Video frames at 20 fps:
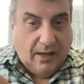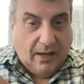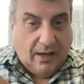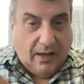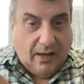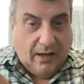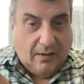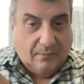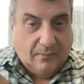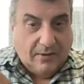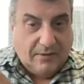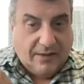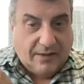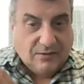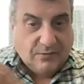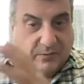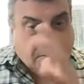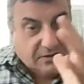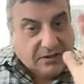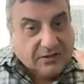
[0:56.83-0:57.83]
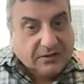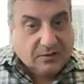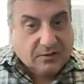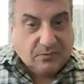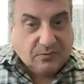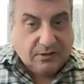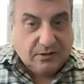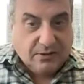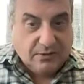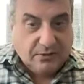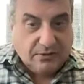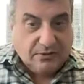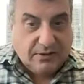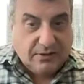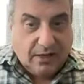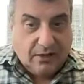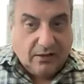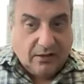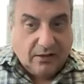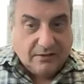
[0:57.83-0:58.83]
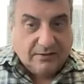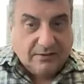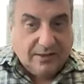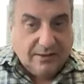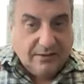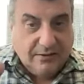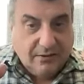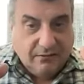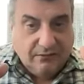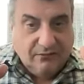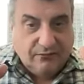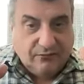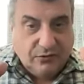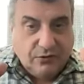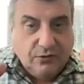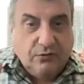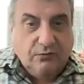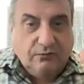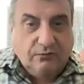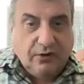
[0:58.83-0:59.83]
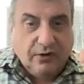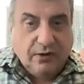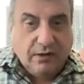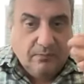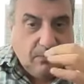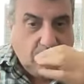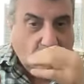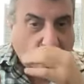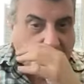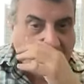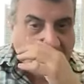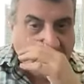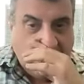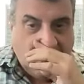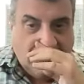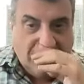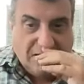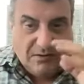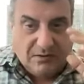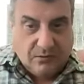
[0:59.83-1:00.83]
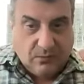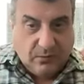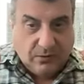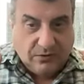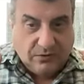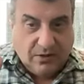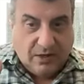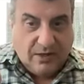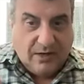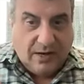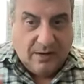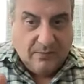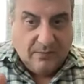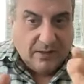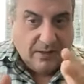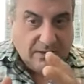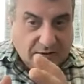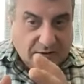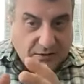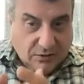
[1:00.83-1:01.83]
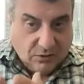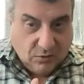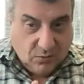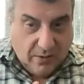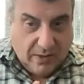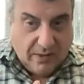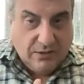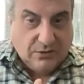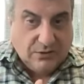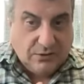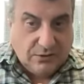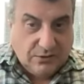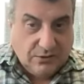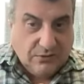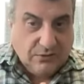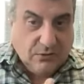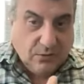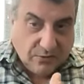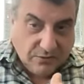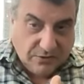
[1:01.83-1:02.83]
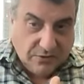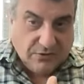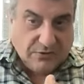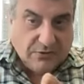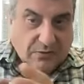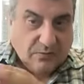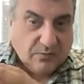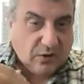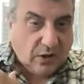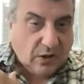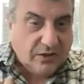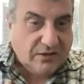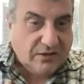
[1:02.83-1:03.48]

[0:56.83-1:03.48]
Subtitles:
And that's what systems theorists tell us. And there are two very important ways in which dynamic situations or systems are